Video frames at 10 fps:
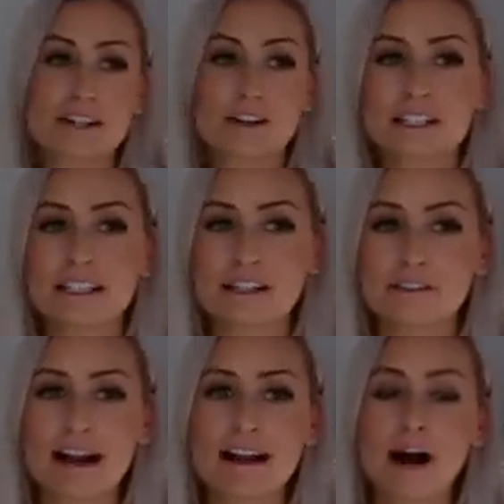They're not in here
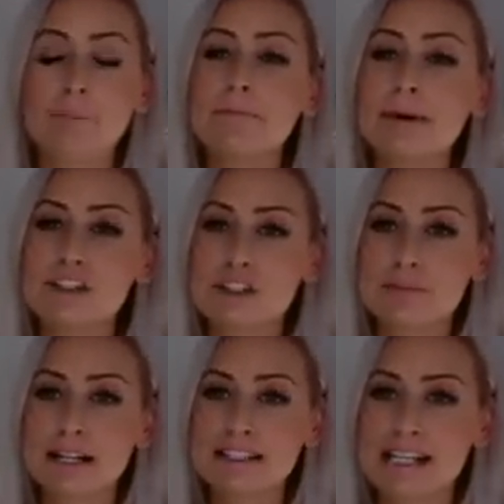right now, but my Juice
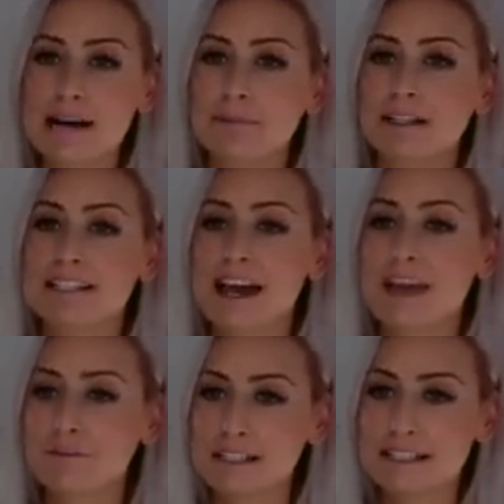Plus tablets
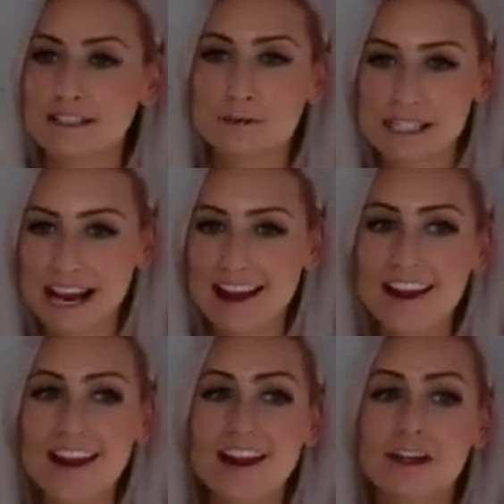every single day.
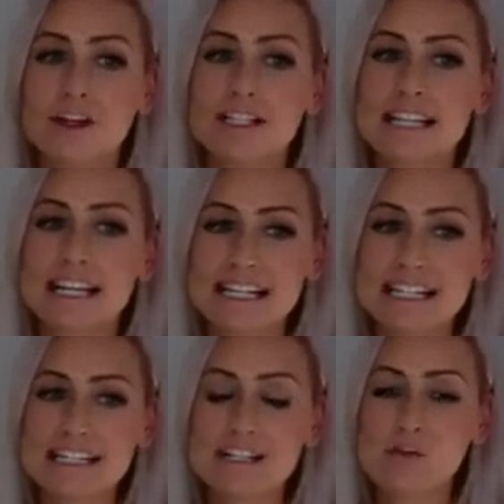It's an
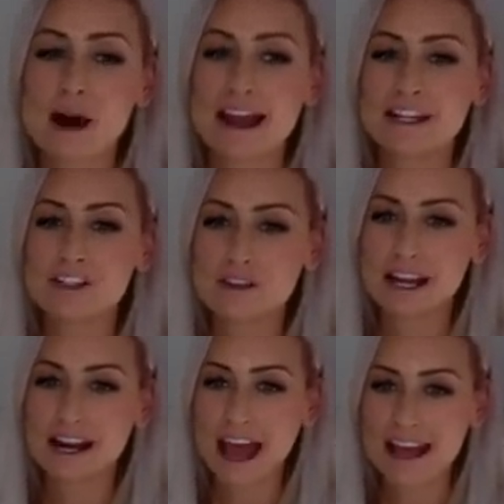easy way to
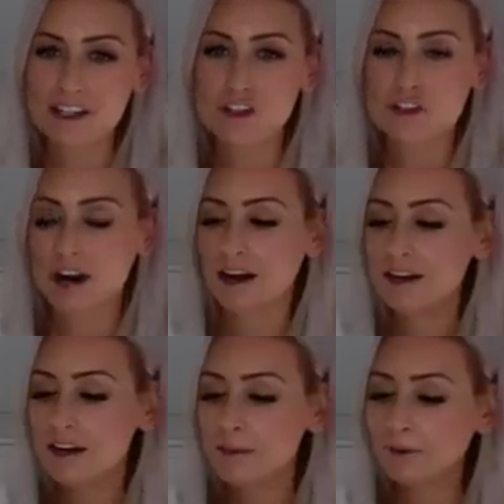get extra
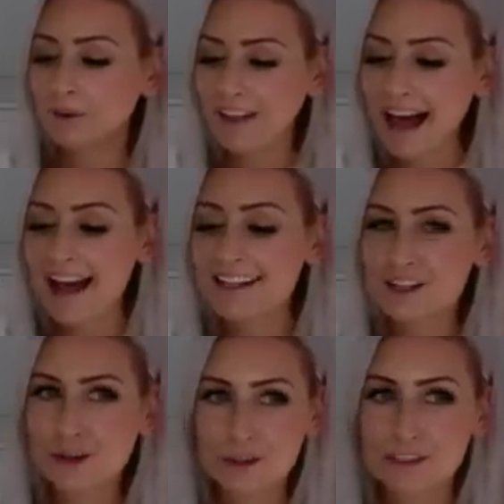plant
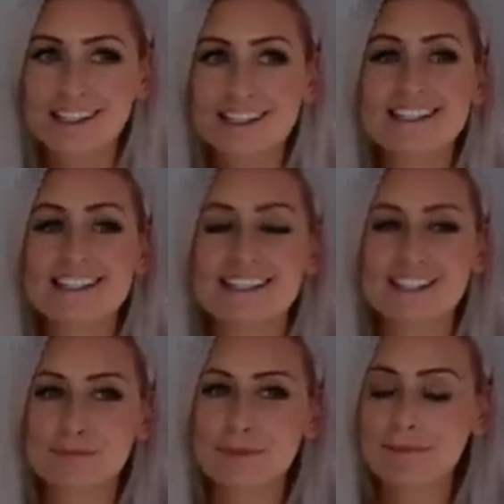goodness
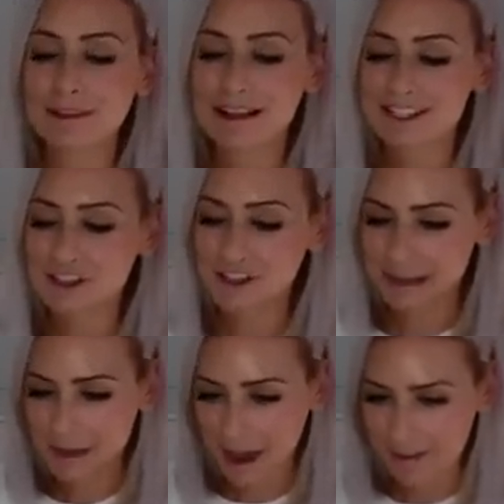into my
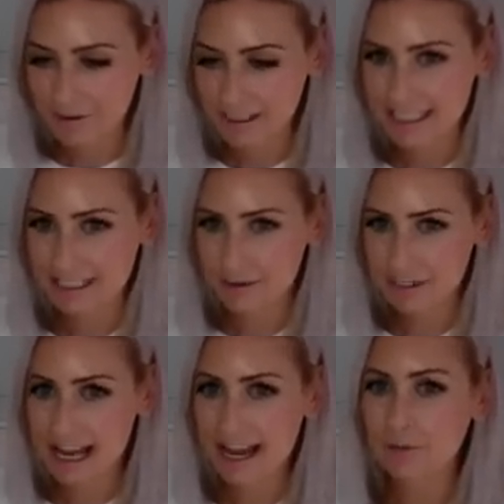bloodstream every single
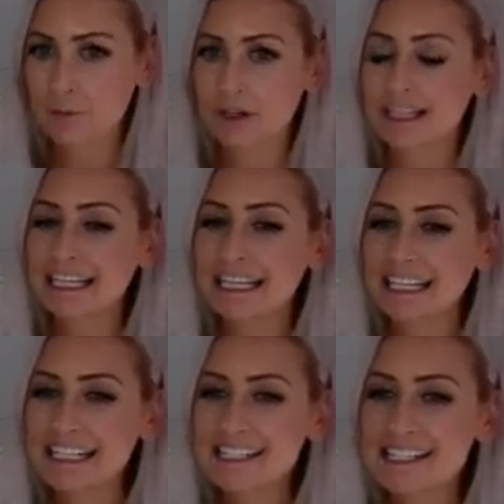day. What are the
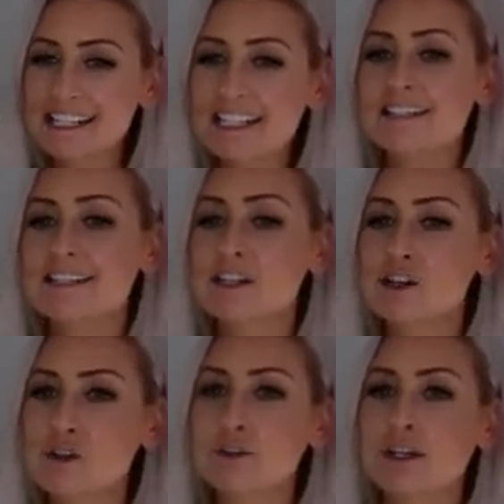easy things that
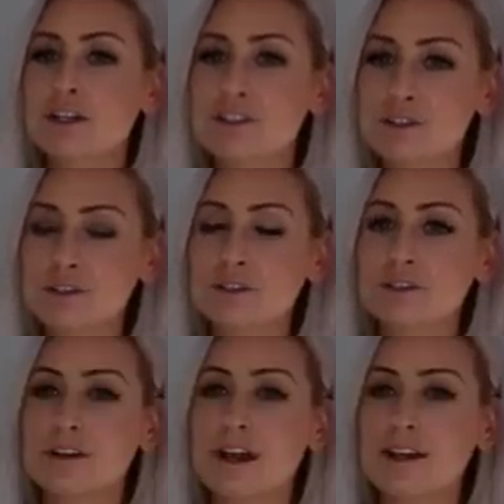you can
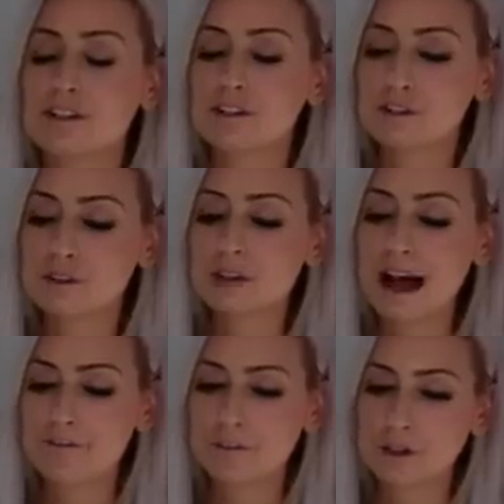do to do that
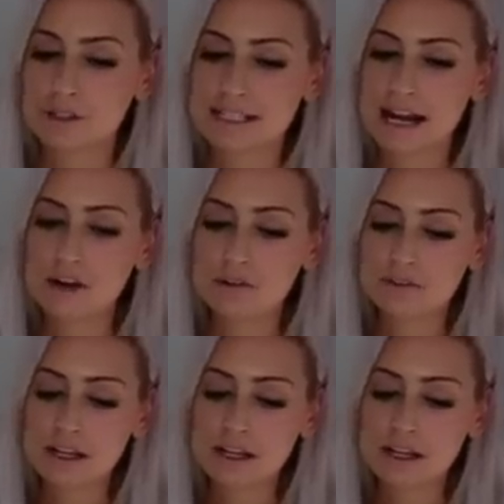for yourself?